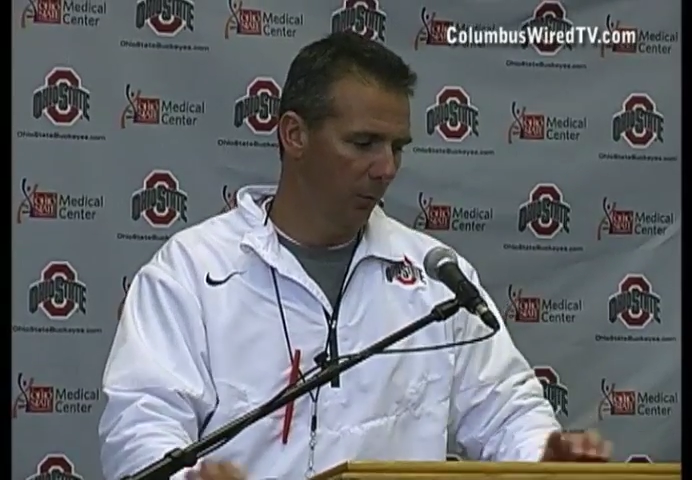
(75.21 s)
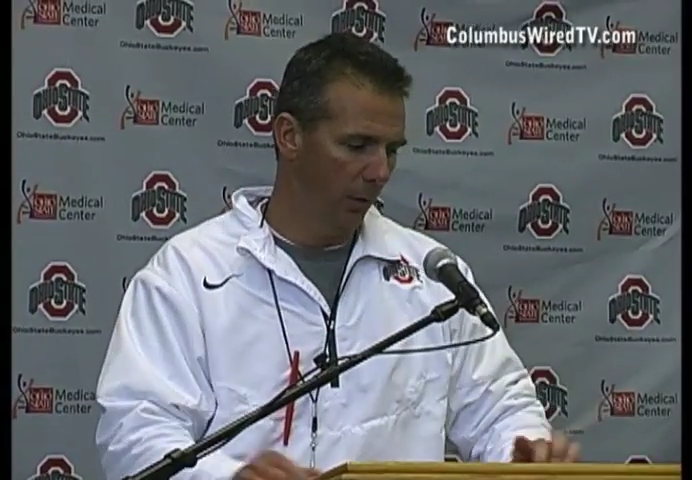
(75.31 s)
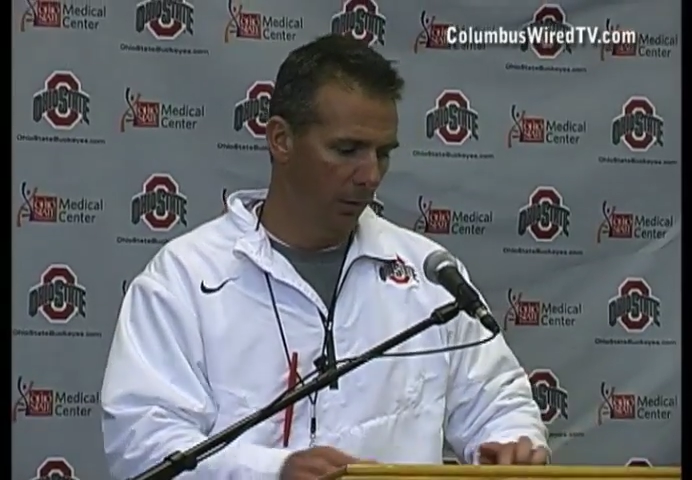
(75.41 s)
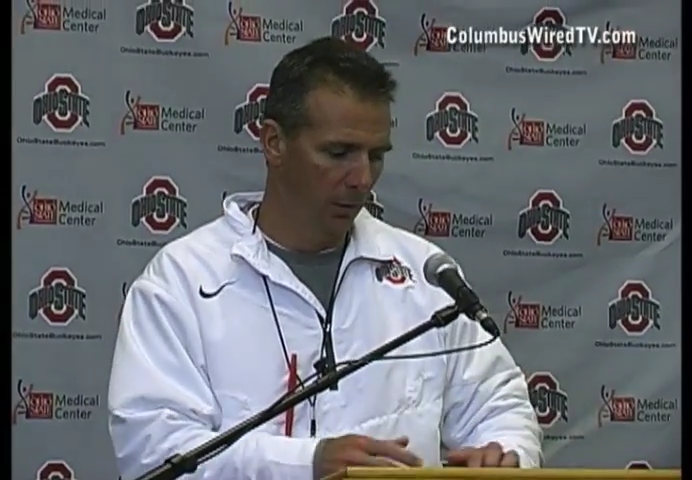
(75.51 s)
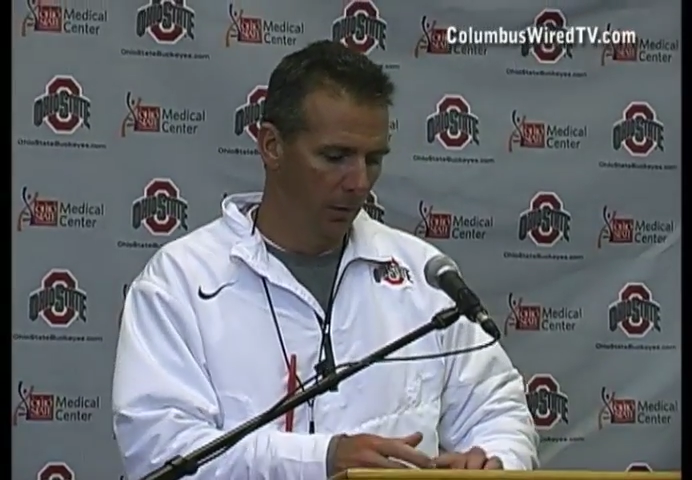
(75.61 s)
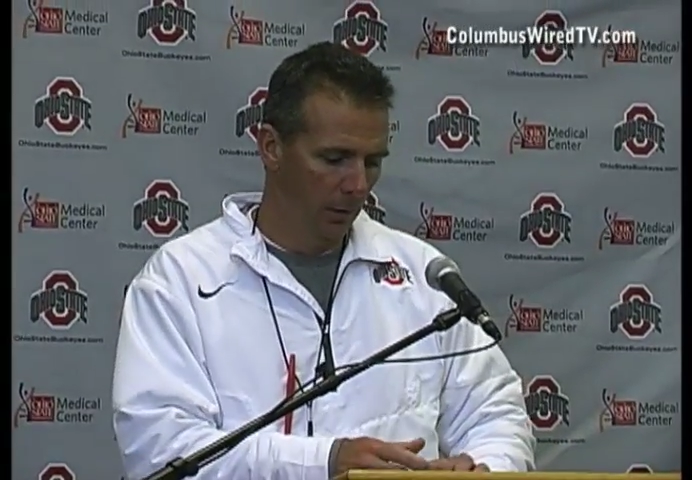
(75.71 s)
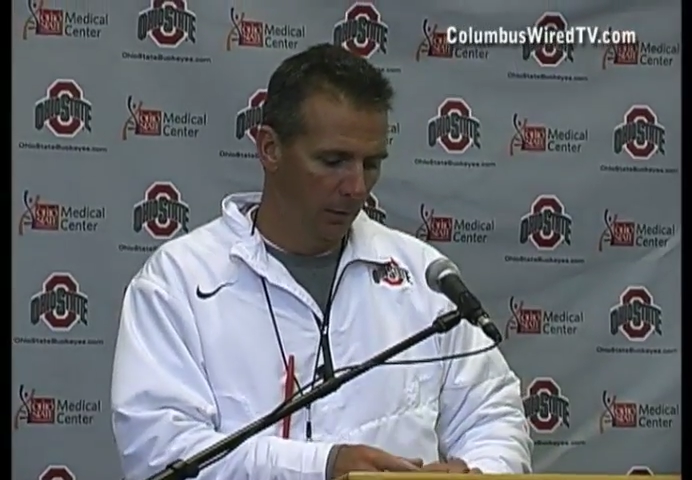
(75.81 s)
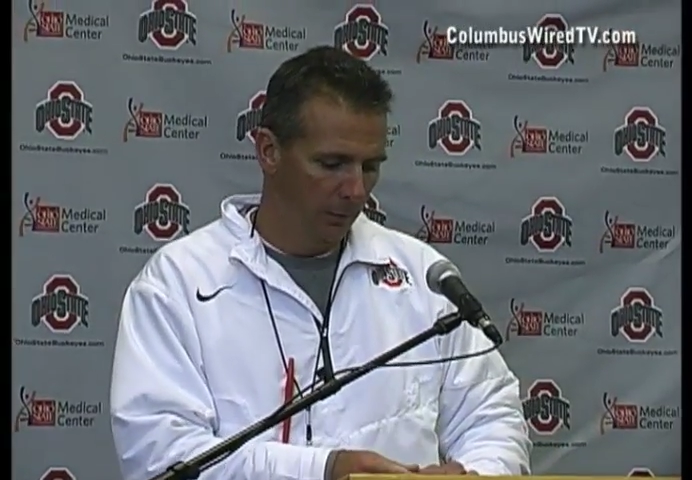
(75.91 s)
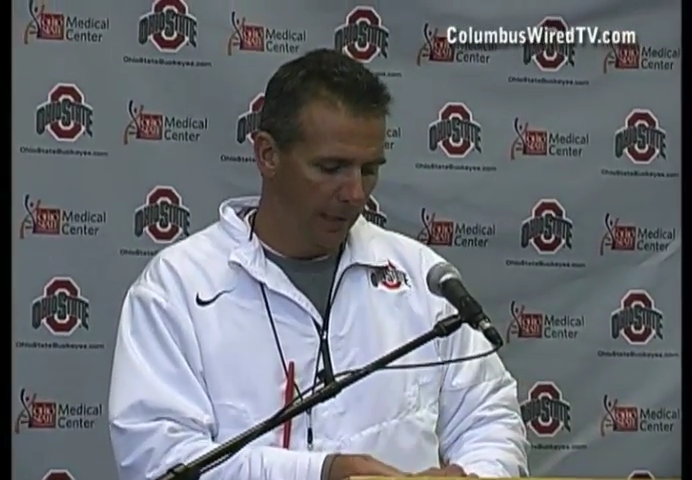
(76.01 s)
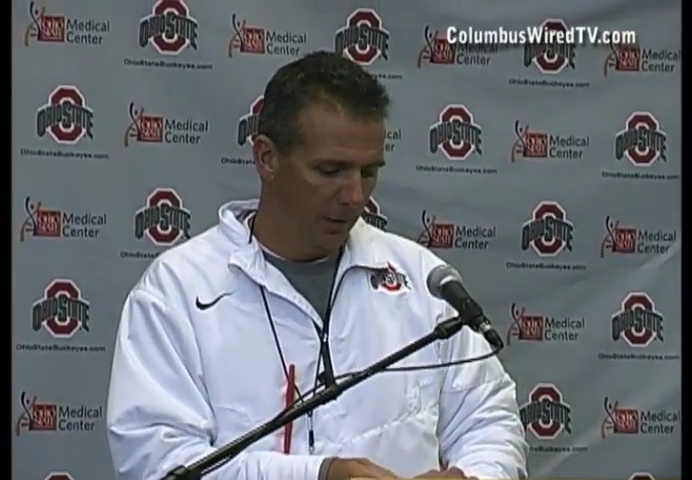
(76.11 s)
were,
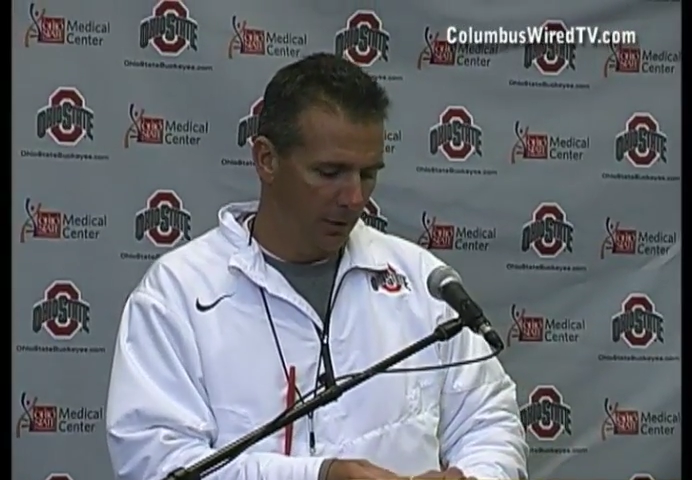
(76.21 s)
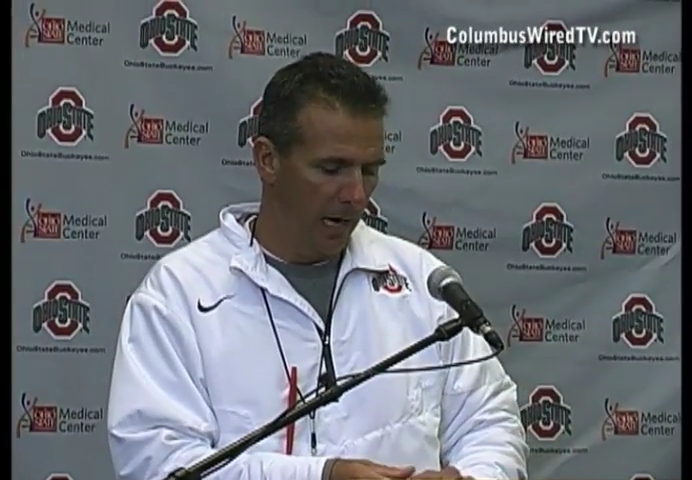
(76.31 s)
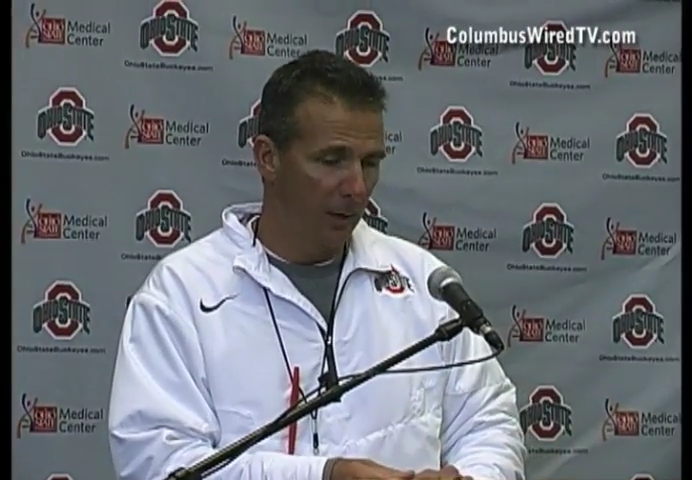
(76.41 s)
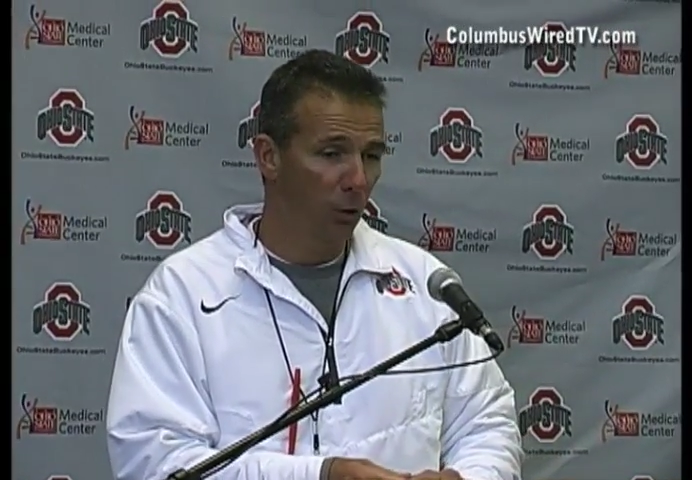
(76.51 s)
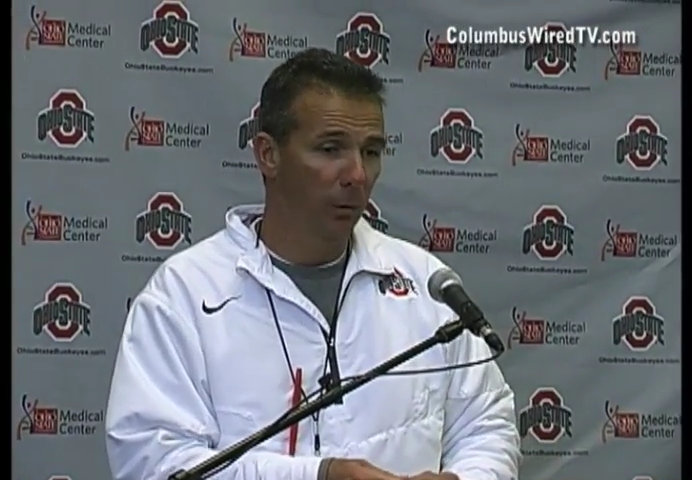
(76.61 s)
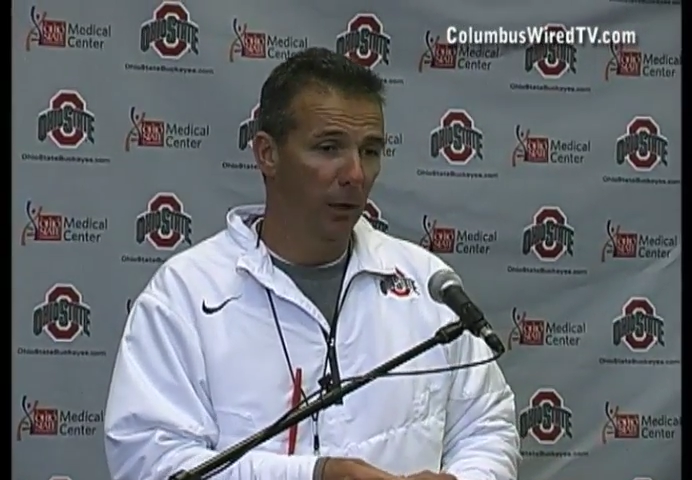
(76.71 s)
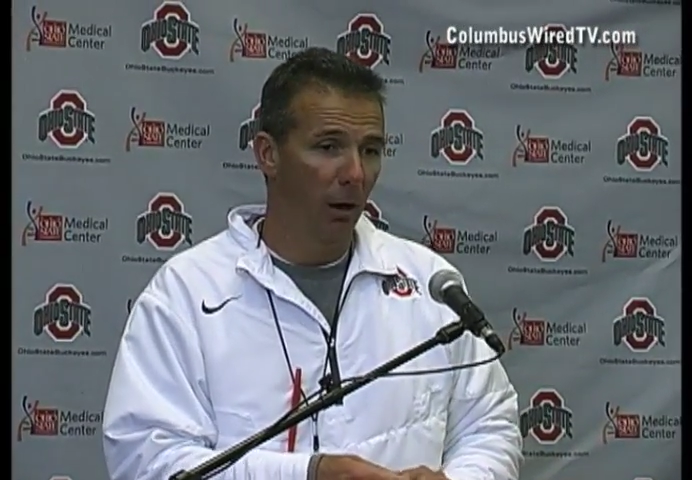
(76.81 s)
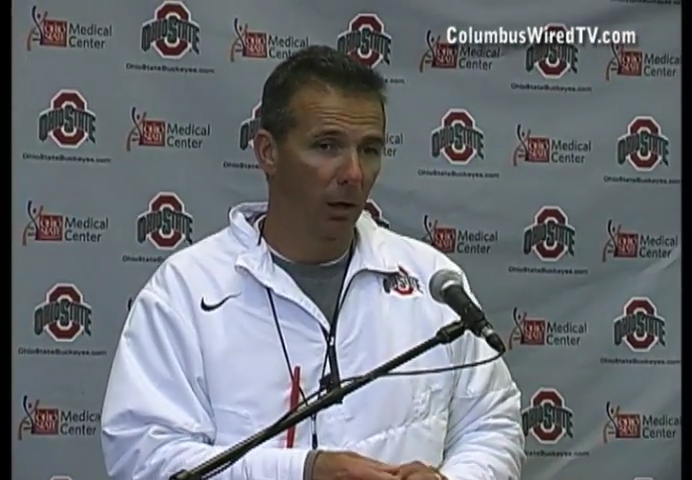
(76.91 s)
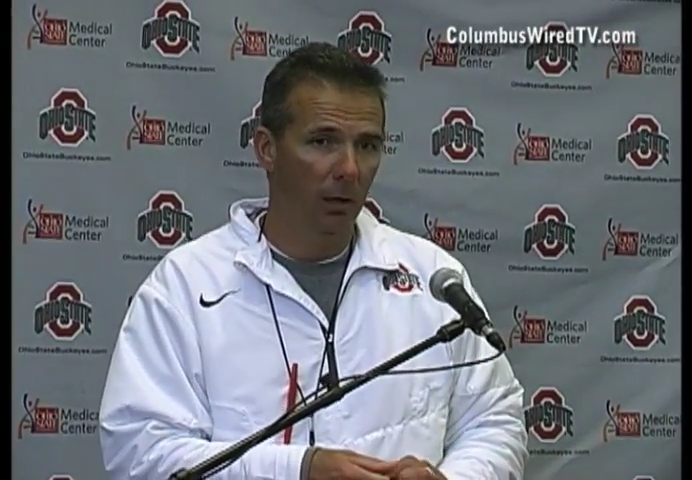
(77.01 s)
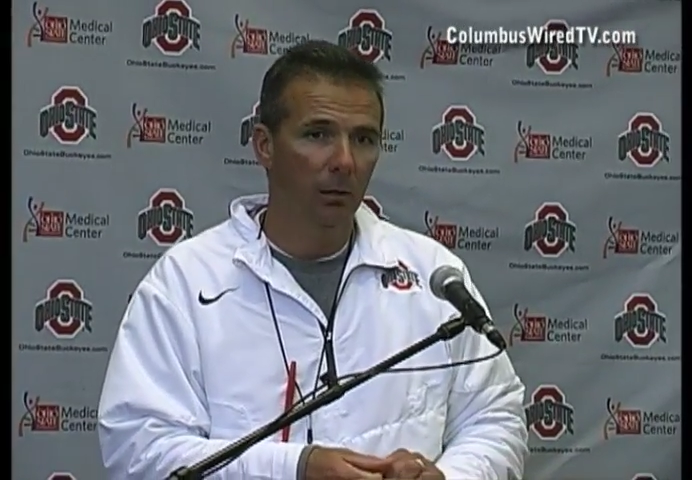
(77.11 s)
that is not who we
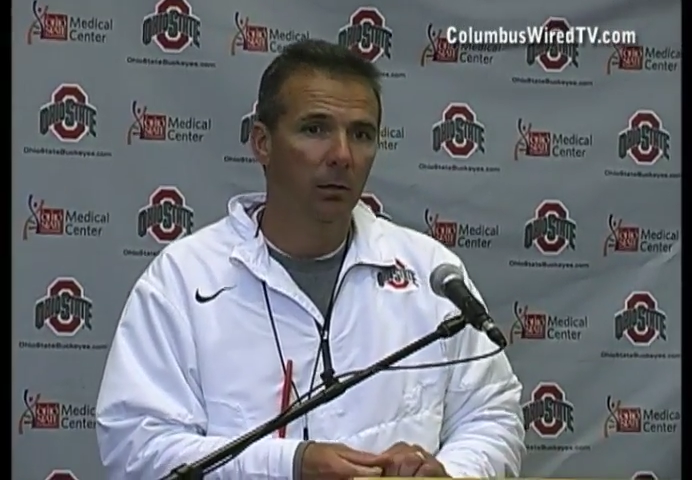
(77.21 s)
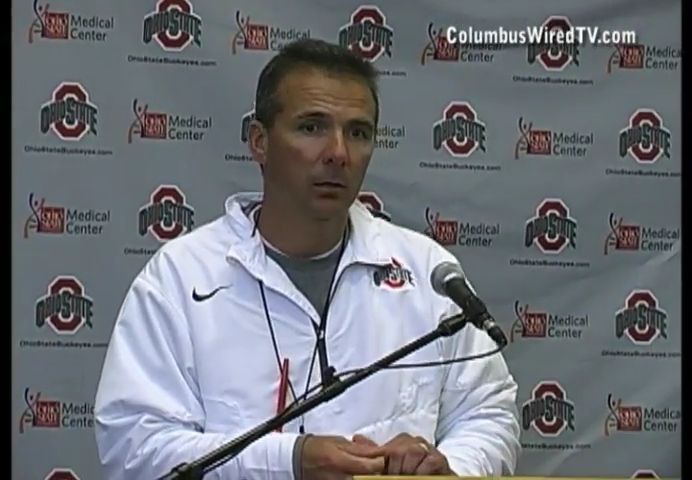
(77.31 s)
are.